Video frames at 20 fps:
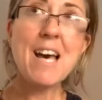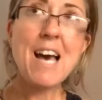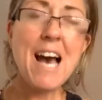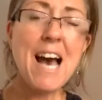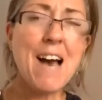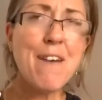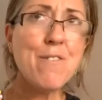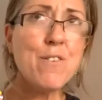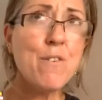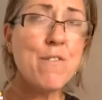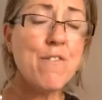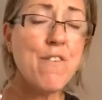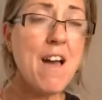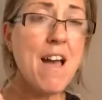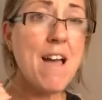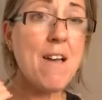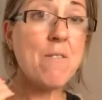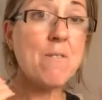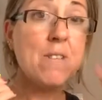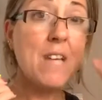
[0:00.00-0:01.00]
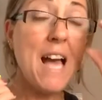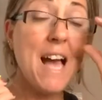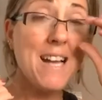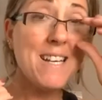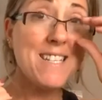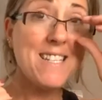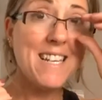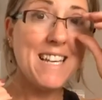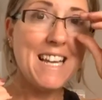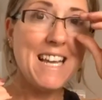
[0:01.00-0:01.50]
have you found
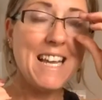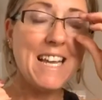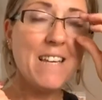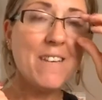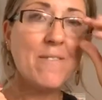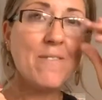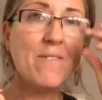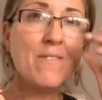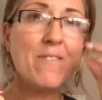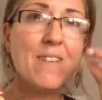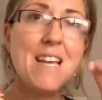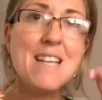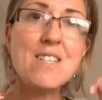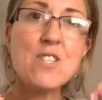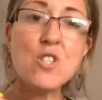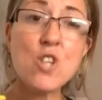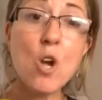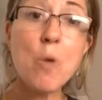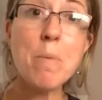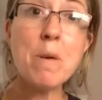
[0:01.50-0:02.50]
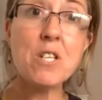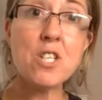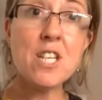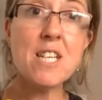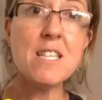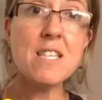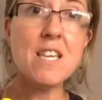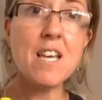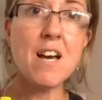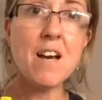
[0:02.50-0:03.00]
actually it's so much
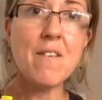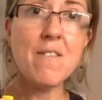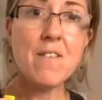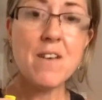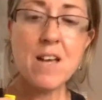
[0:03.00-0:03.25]
easier?